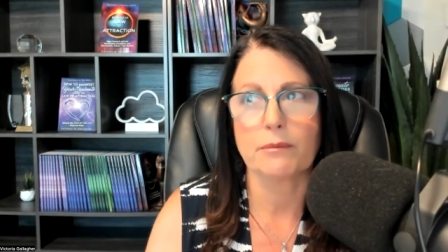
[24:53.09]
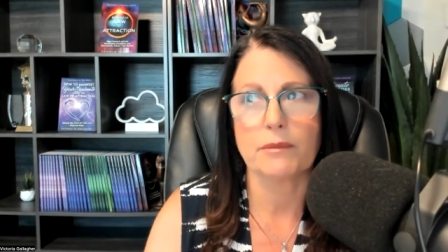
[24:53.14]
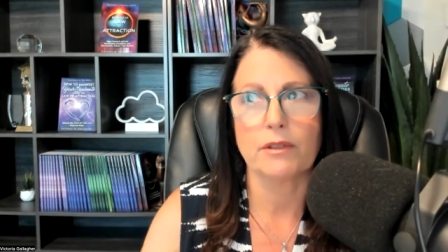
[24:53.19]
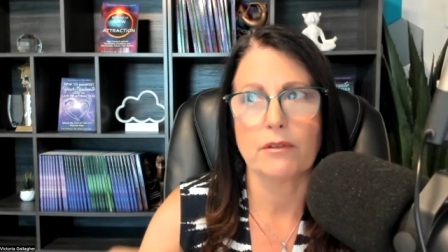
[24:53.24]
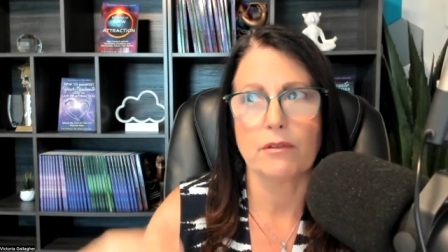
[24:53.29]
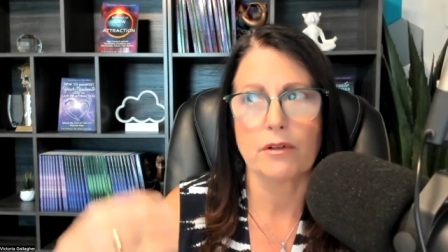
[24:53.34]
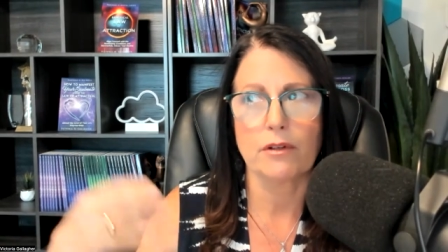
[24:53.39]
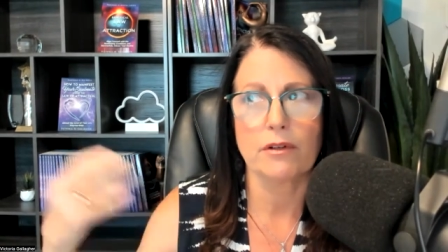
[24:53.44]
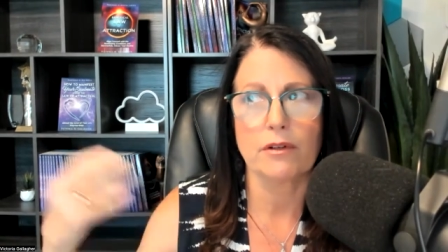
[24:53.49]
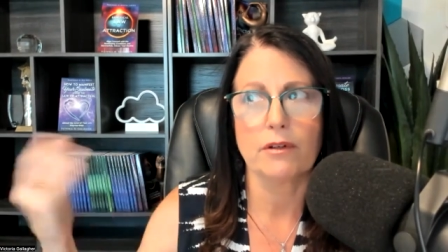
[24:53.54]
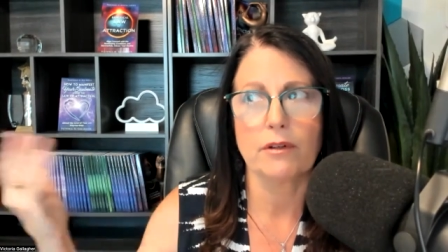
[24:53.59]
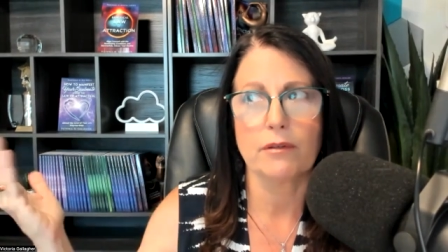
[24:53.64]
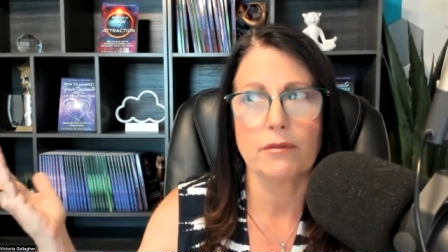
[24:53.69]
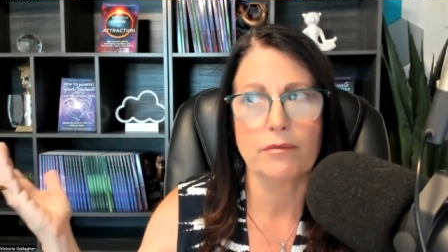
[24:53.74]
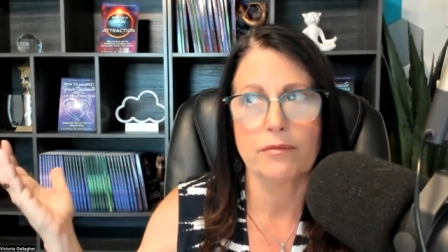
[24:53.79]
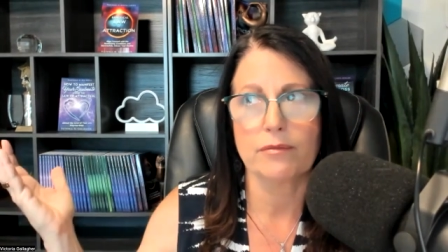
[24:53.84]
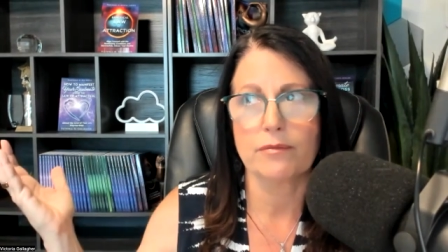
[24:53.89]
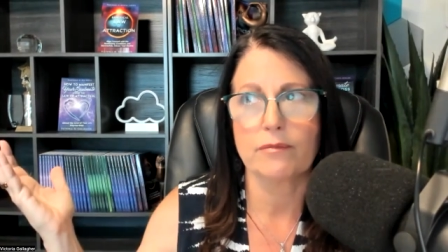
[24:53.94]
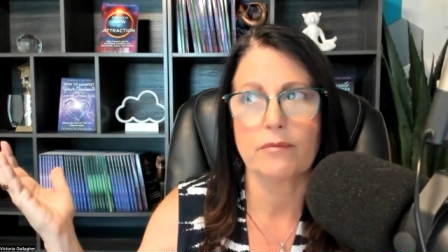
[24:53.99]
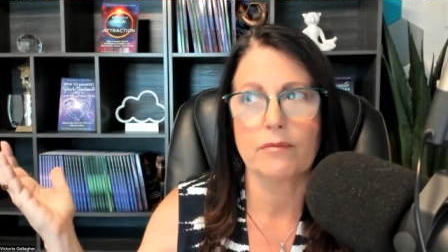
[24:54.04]
I mean, you heard of
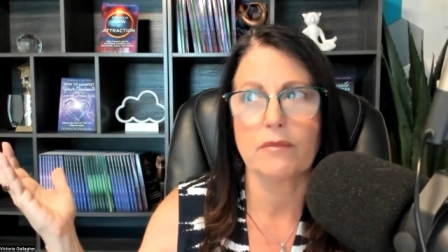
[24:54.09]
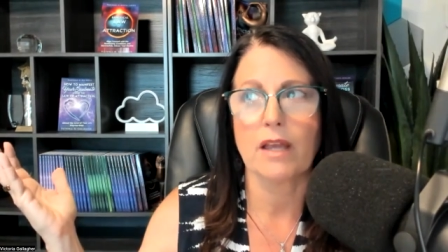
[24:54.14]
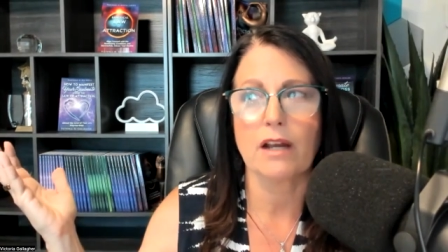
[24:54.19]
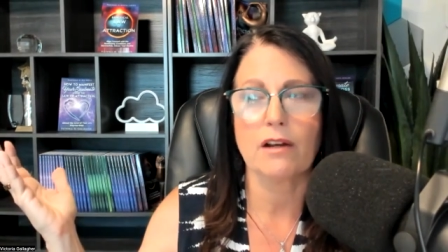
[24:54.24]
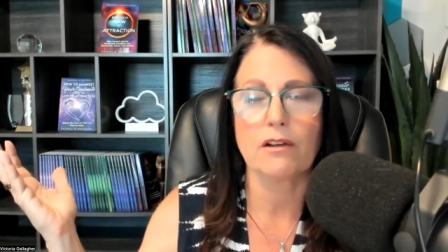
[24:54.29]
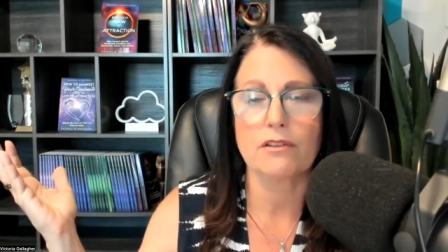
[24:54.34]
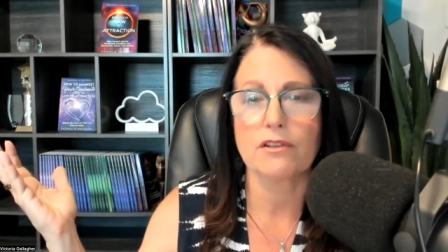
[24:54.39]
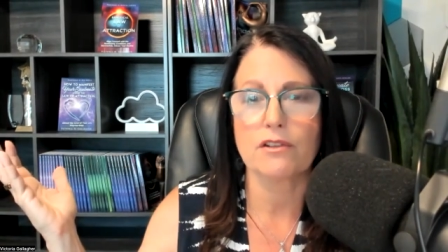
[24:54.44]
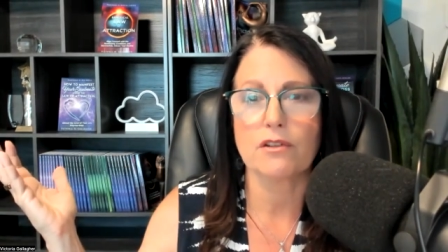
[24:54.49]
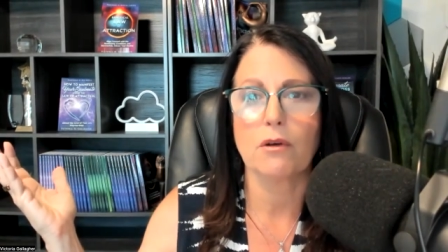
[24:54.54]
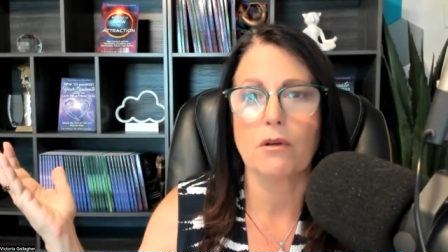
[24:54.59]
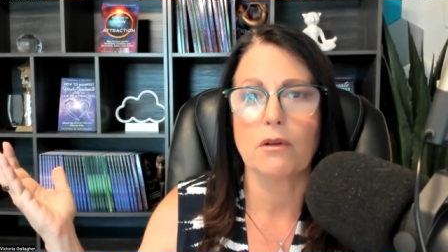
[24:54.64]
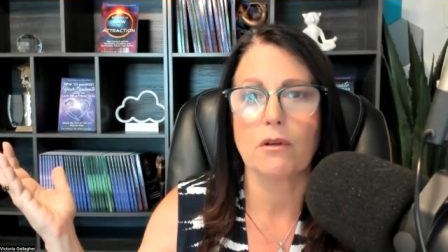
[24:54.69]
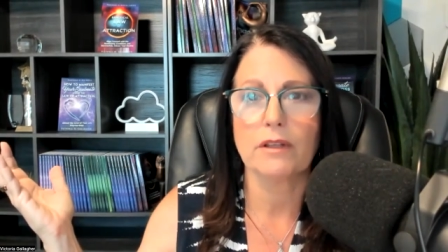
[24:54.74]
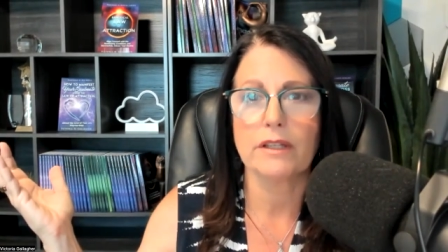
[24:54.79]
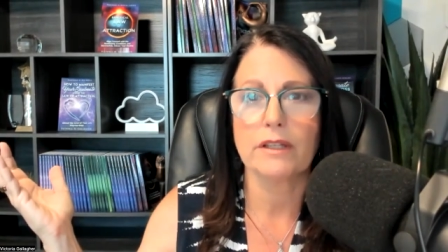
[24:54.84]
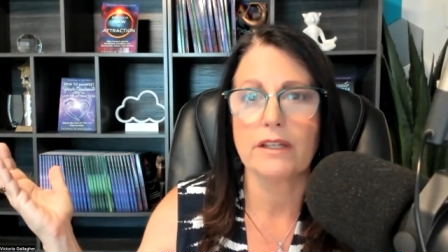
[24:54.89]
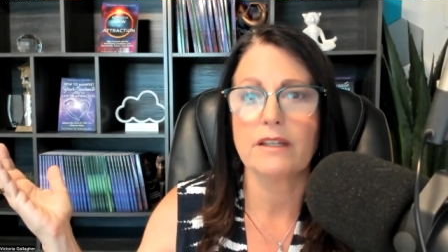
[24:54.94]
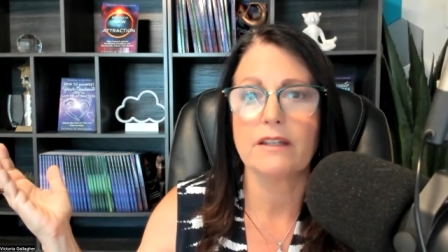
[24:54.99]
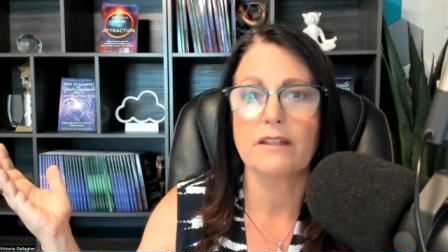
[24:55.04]
Eckhart
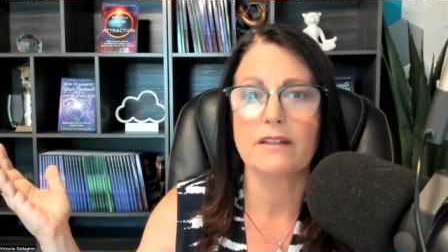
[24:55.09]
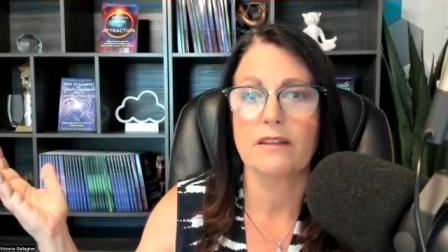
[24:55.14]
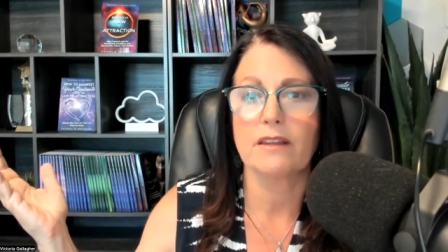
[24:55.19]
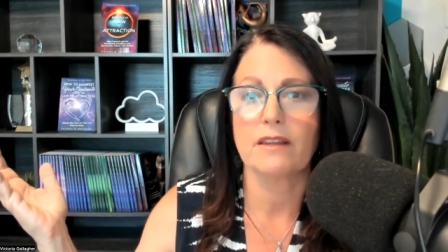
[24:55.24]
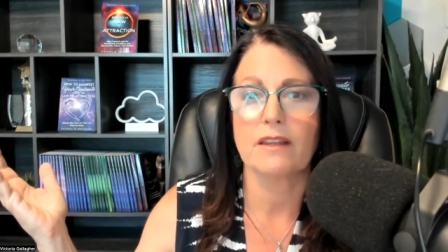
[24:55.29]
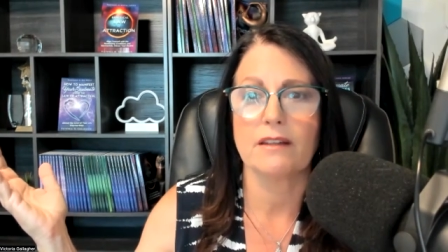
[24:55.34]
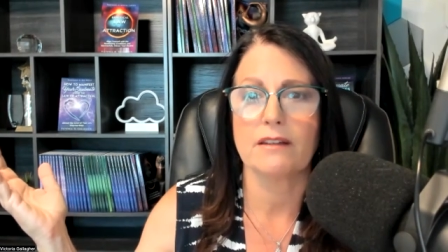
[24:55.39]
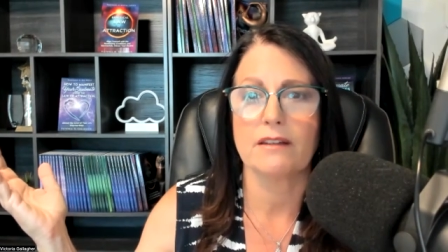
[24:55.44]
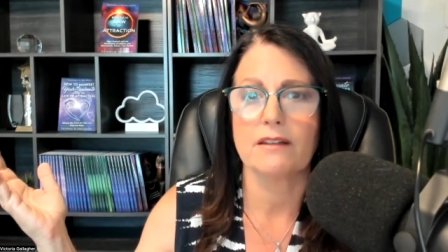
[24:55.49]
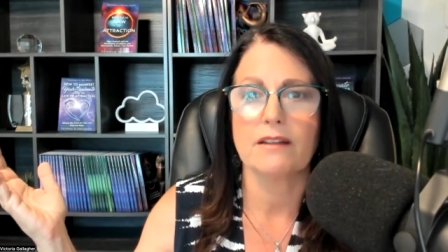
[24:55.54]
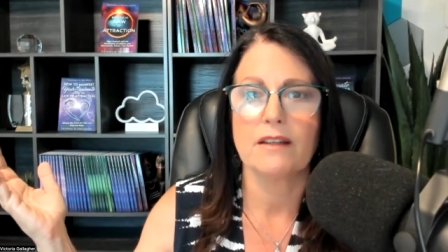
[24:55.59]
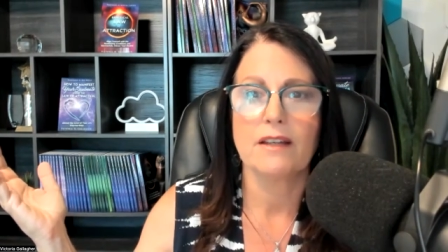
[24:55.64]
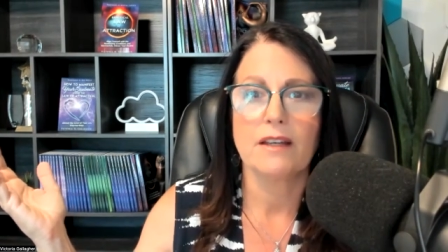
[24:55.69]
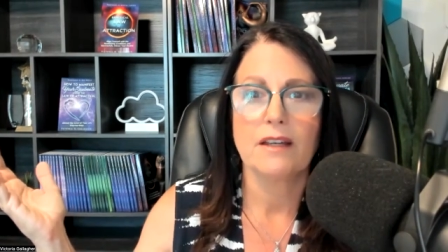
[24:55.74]
Tolle that